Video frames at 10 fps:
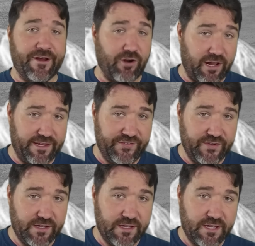
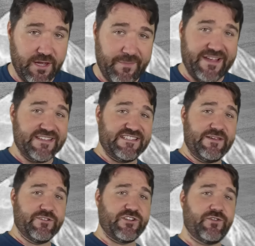crawlies, because
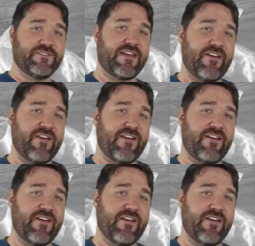nematodes have a